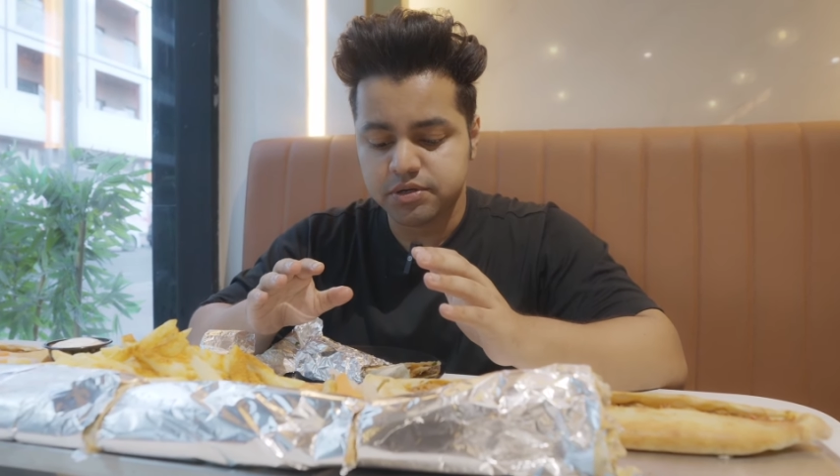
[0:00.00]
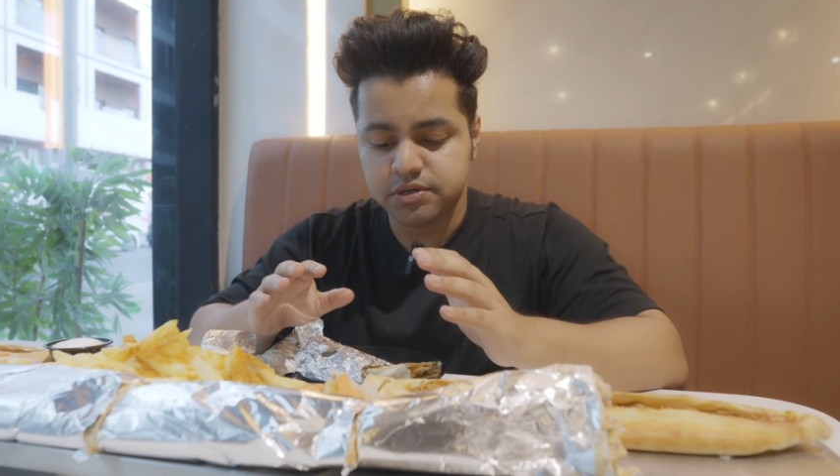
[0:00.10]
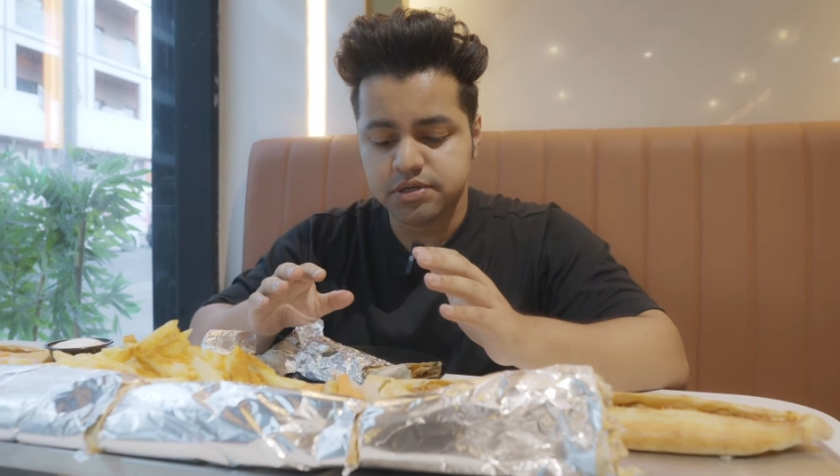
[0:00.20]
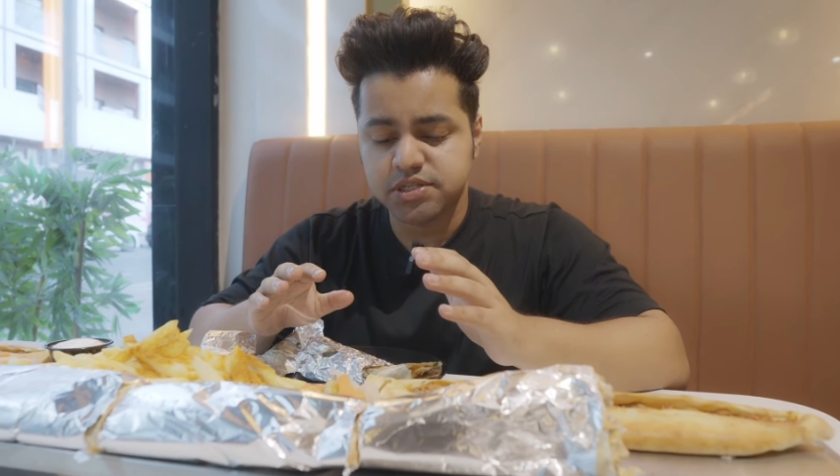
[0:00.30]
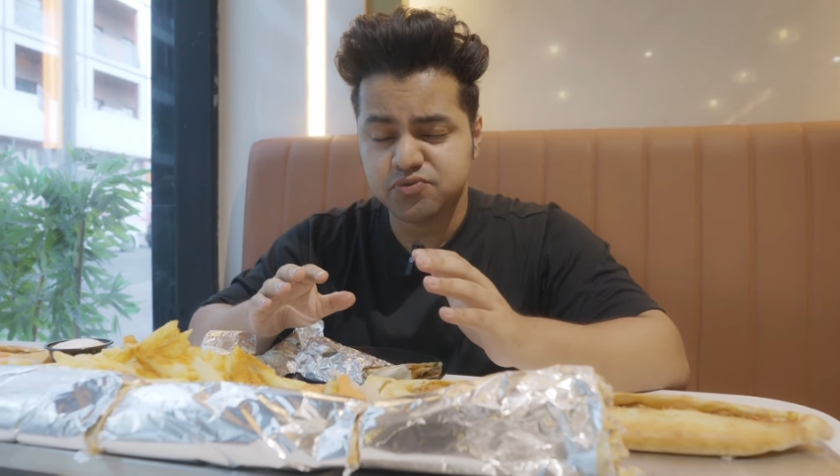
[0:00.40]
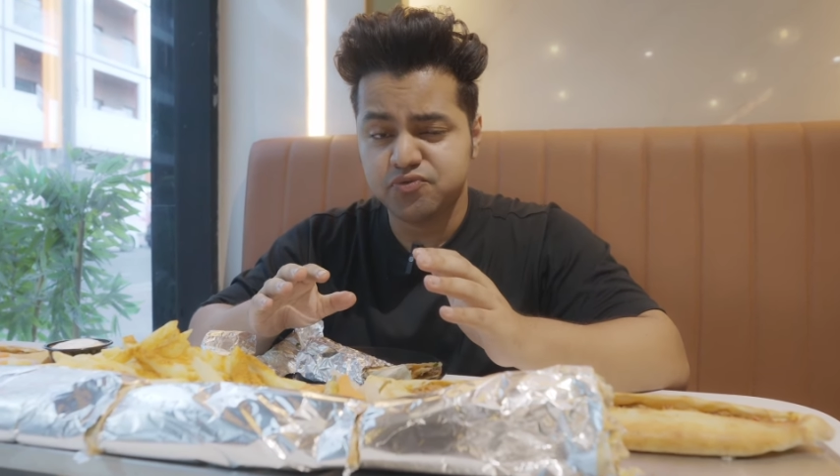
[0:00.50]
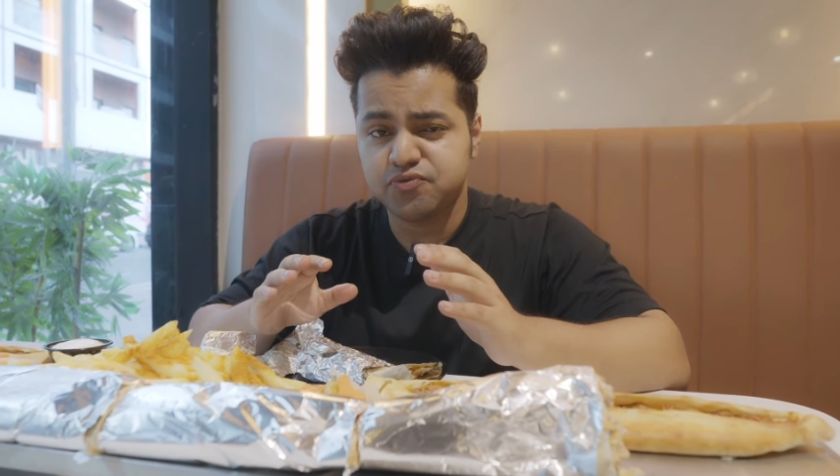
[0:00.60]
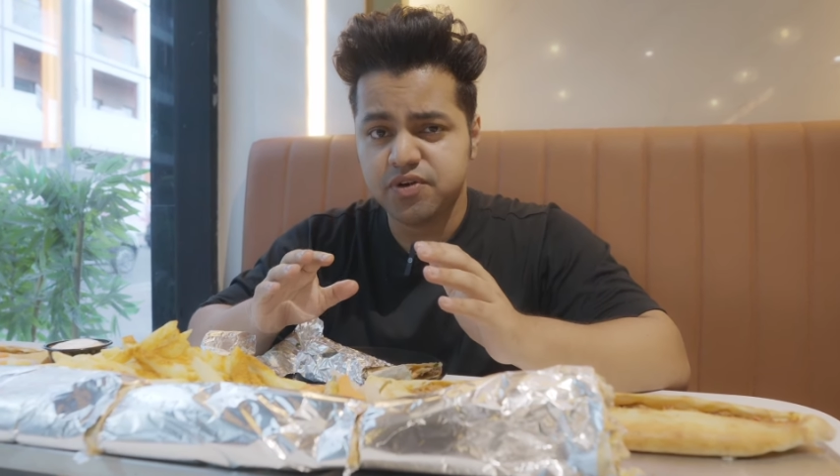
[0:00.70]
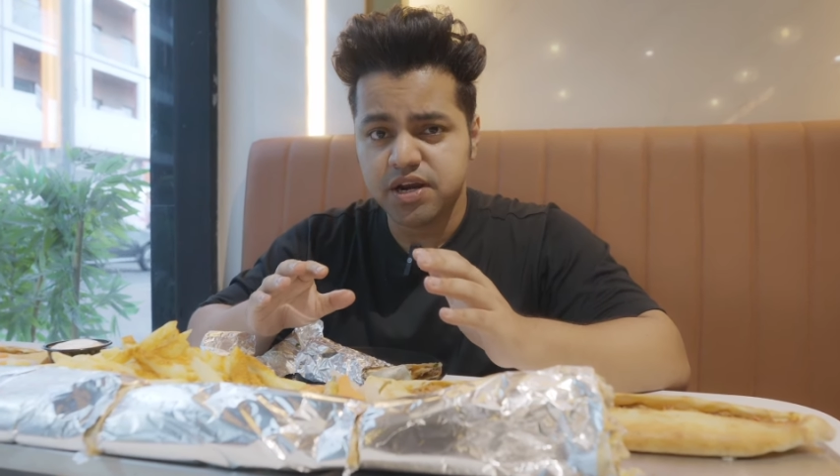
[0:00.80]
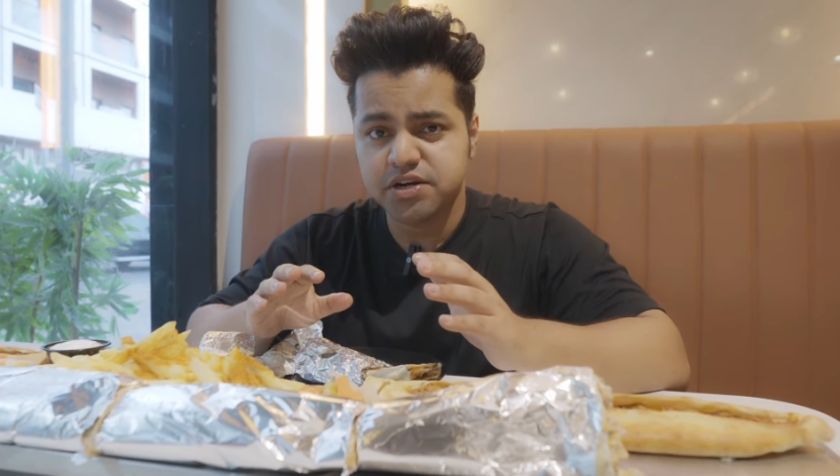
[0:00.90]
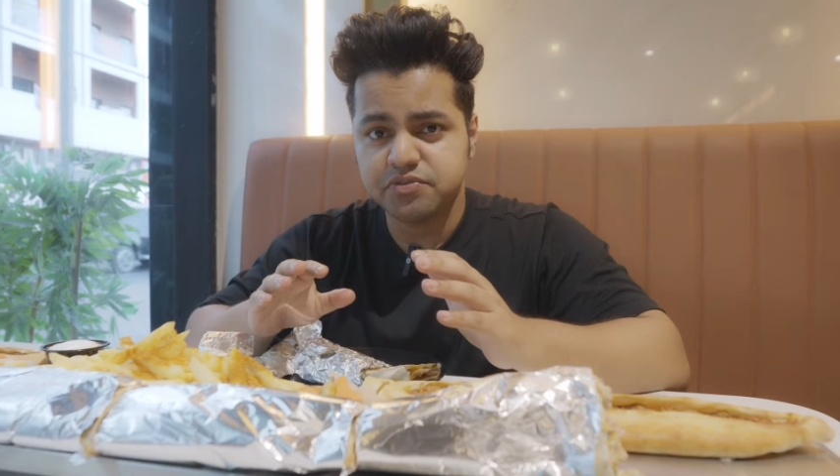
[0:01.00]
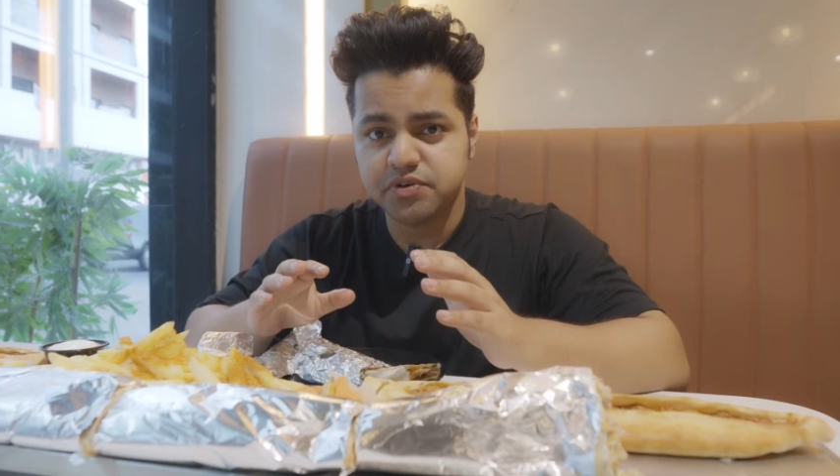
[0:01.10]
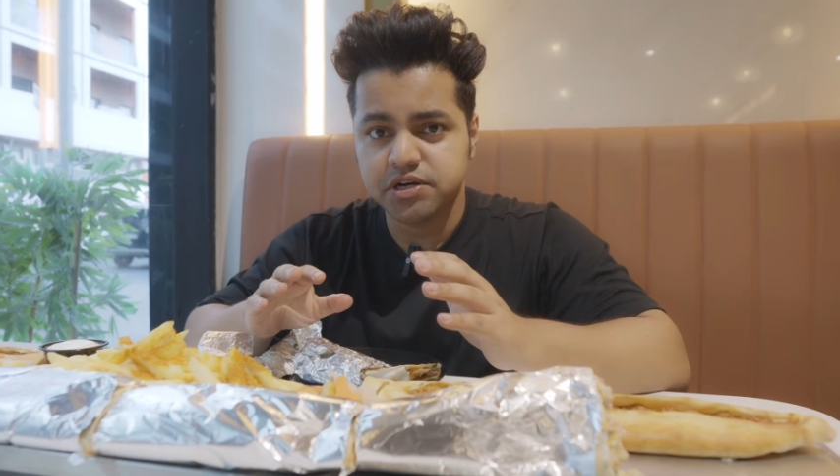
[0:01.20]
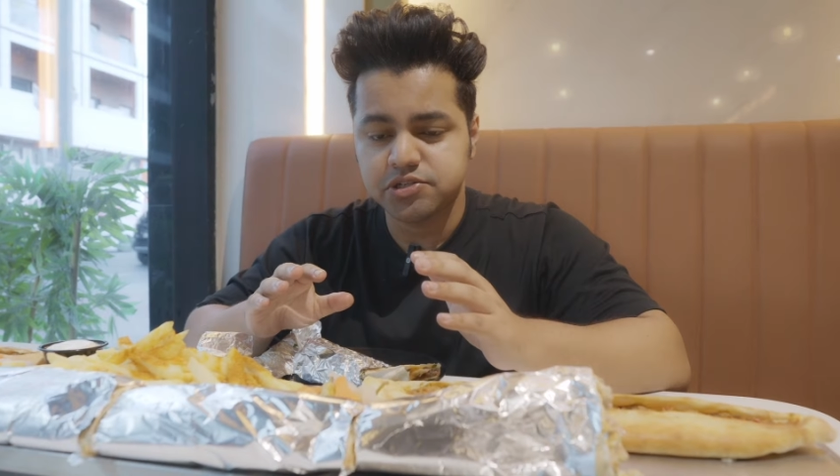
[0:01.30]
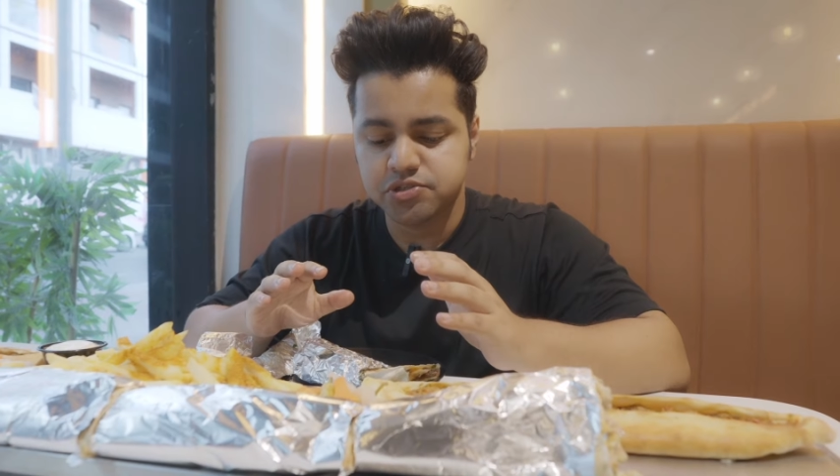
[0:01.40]
It is
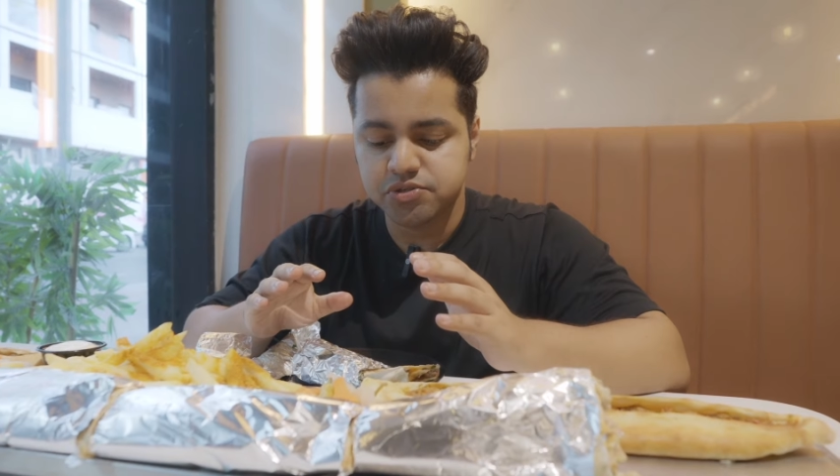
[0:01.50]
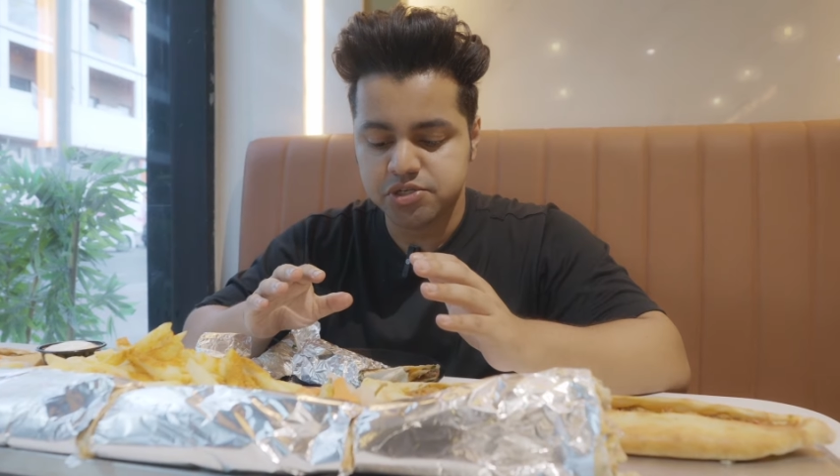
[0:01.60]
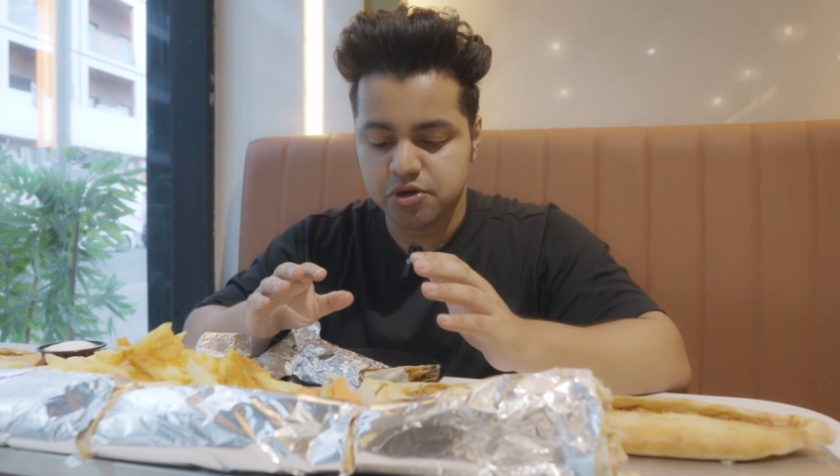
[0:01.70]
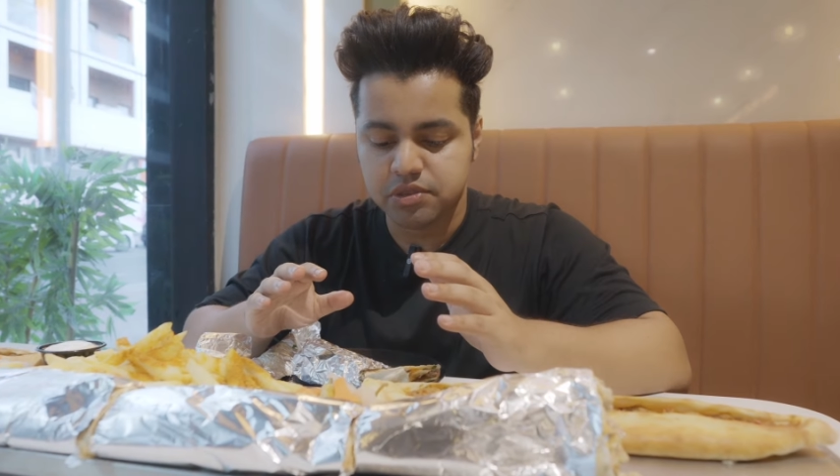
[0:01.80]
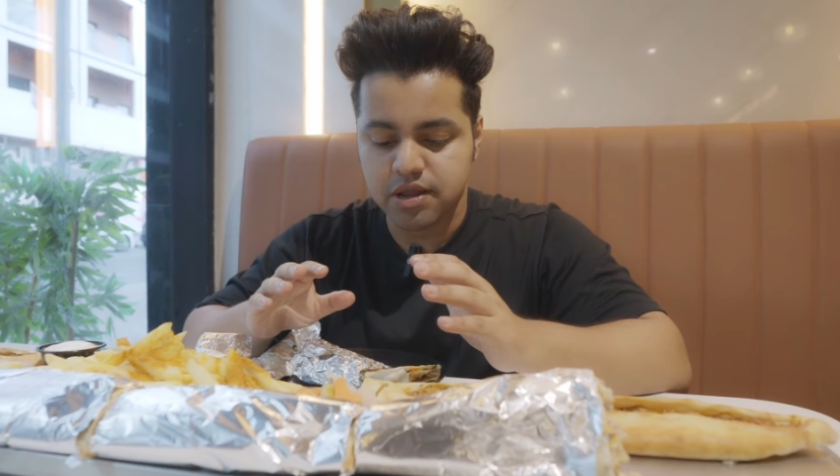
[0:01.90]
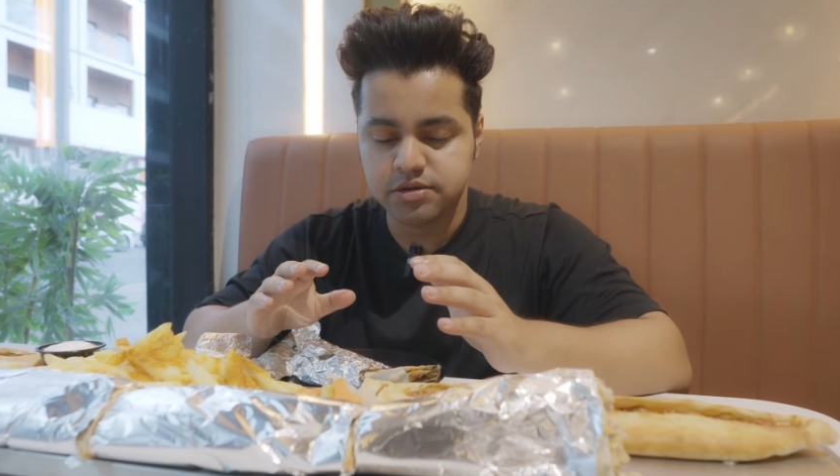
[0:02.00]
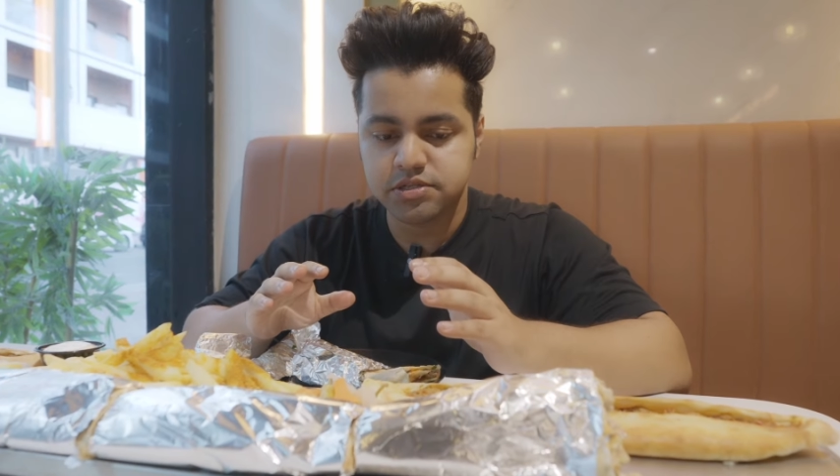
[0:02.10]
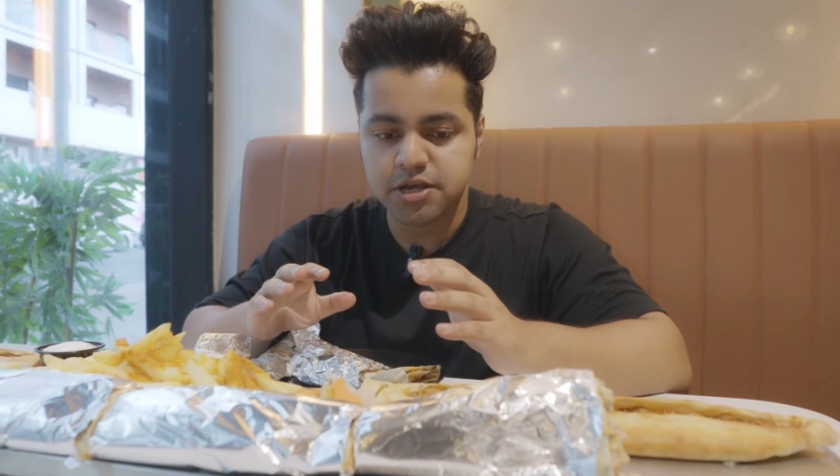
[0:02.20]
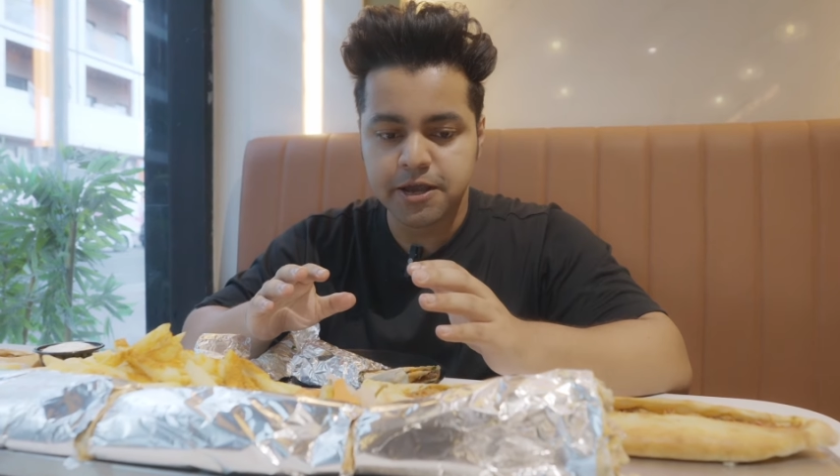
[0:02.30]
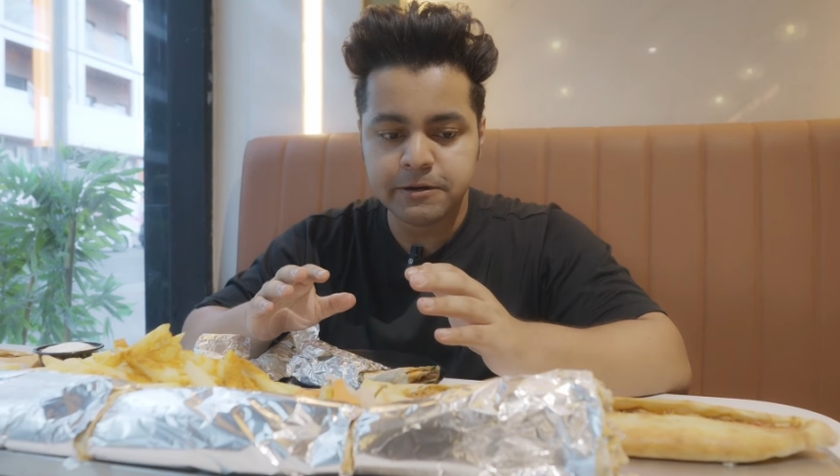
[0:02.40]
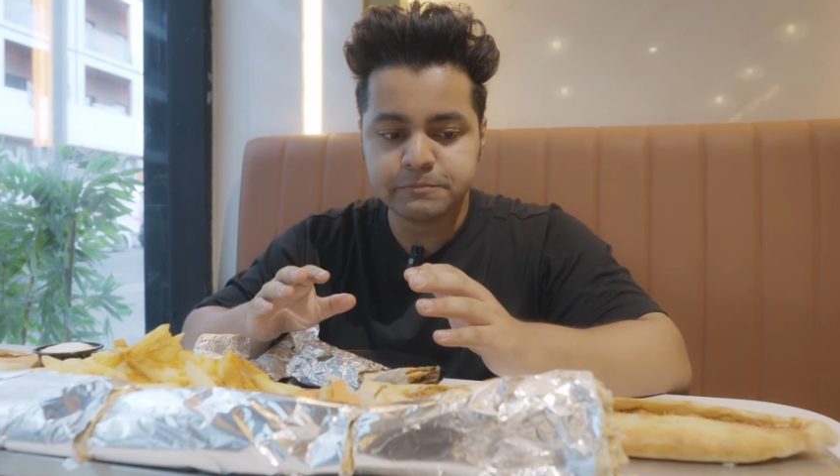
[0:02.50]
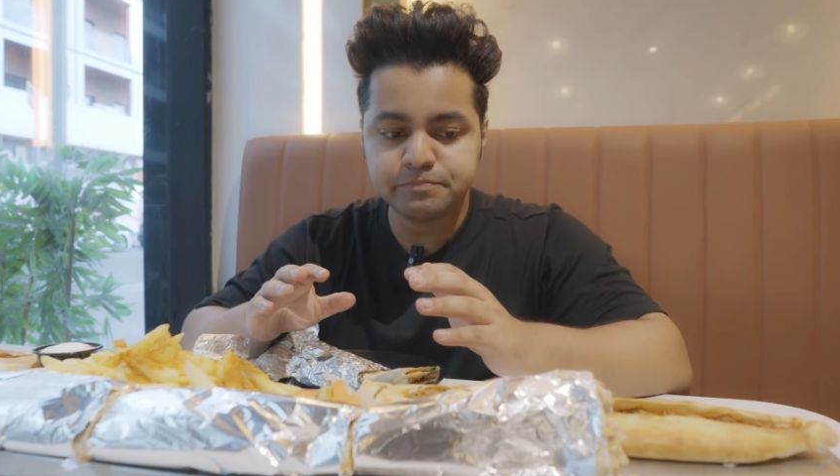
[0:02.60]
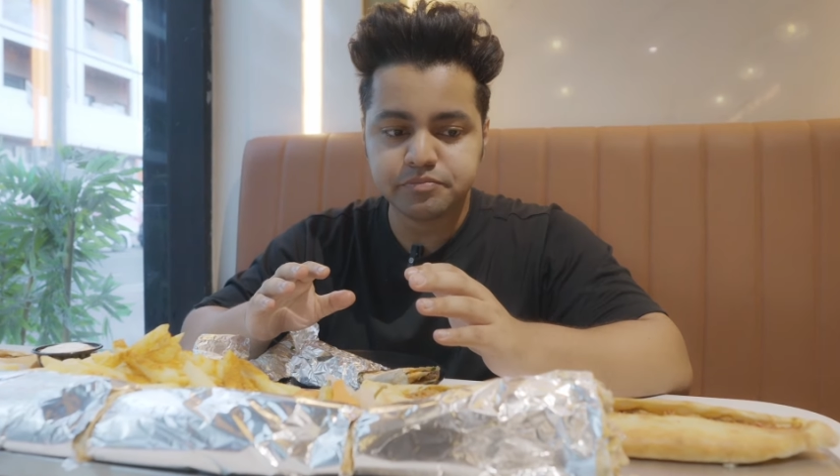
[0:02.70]
very juicy on the inside,